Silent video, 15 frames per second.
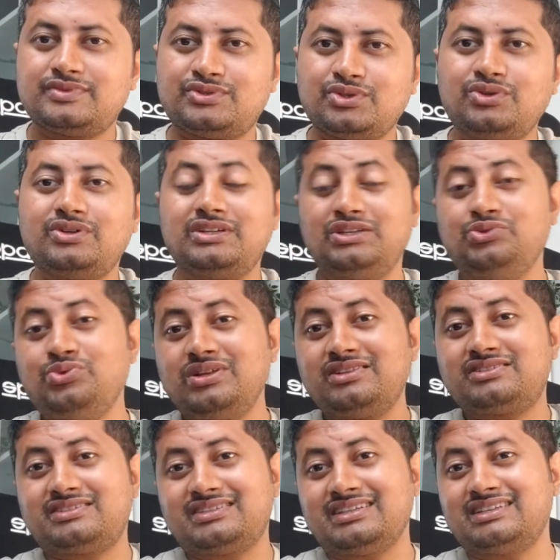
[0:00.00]
so you
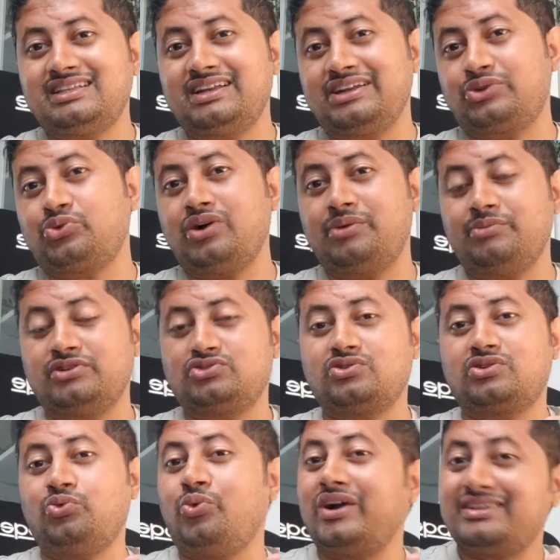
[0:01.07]
will see the requirements
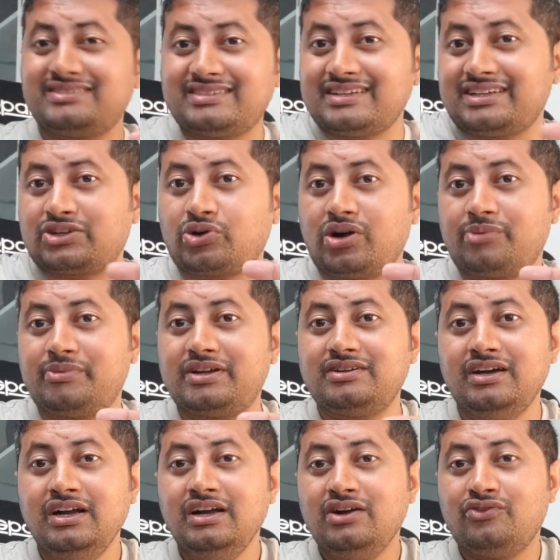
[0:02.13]
okay what is the
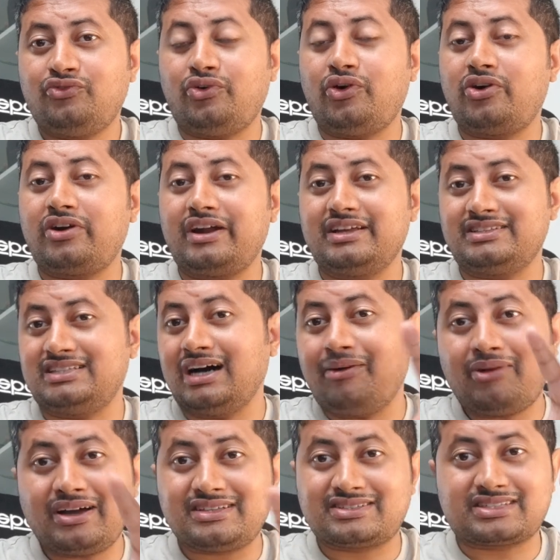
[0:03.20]
requirement for a
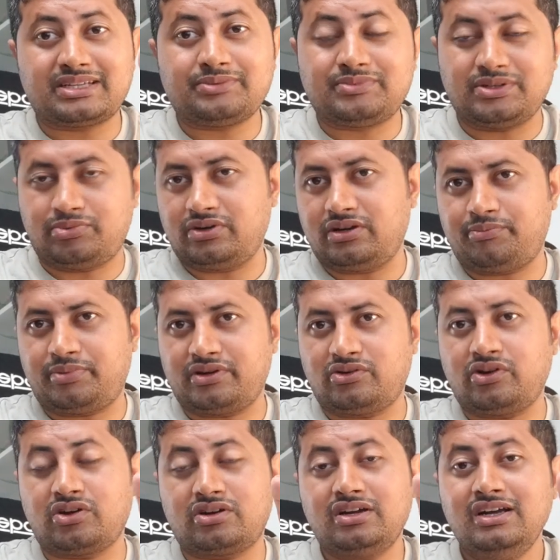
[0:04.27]
javascript developer
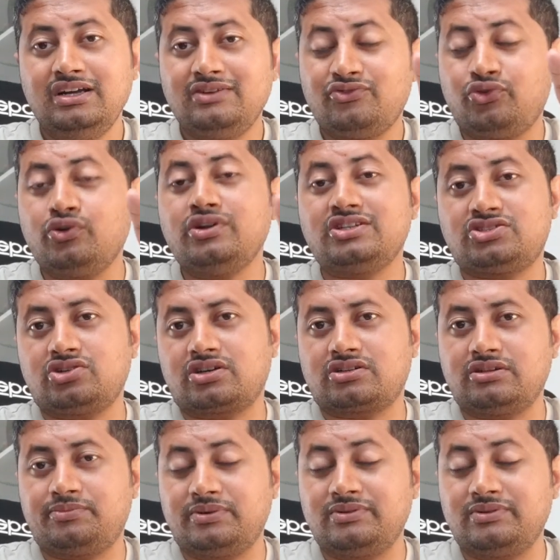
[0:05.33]
or full stack